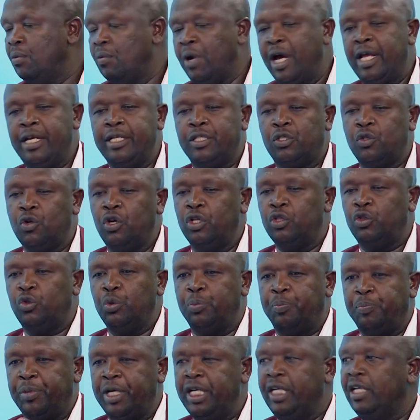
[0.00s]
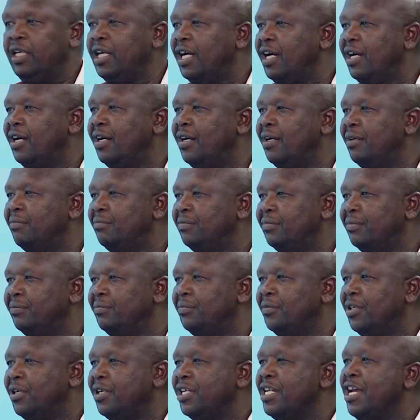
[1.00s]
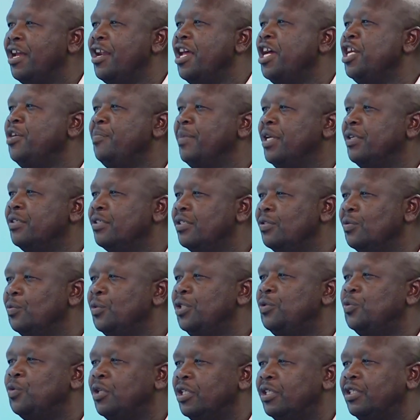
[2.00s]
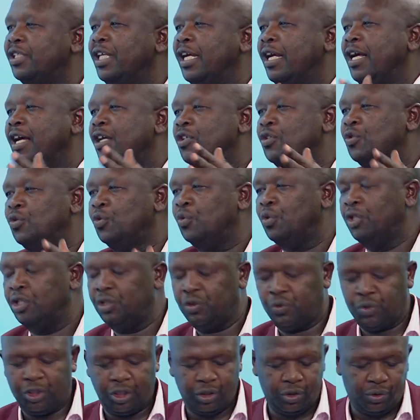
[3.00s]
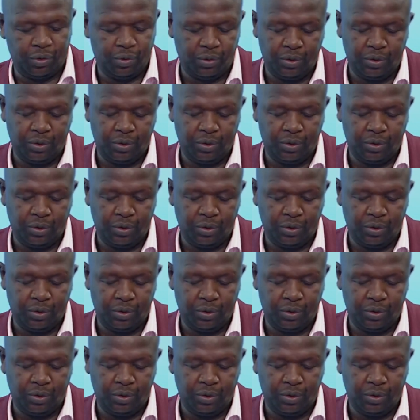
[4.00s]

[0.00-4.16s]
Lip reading: Well, it's going to bring... realignments which will take us to 2022.